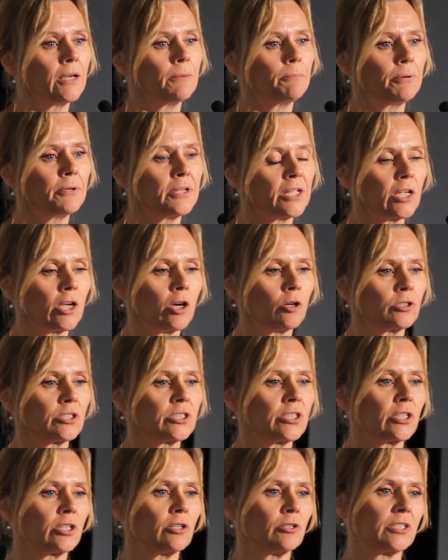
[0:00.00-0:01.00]
putting it onto
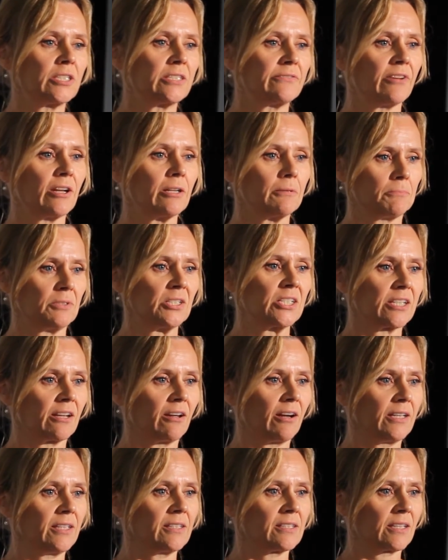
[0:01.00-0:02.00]
the GOSS development
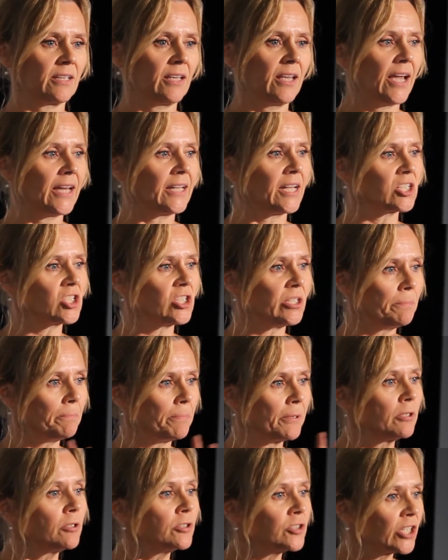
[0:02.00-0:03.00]
site, and actually
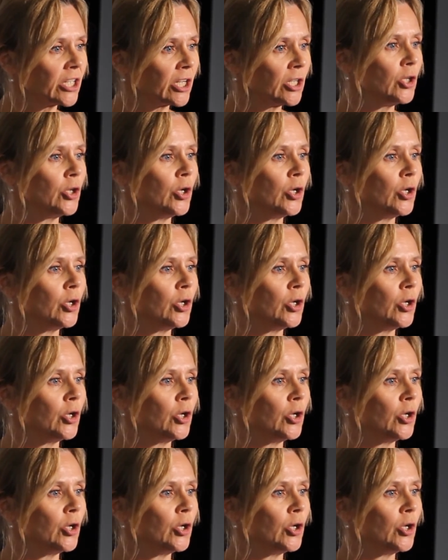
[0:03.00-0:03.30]
building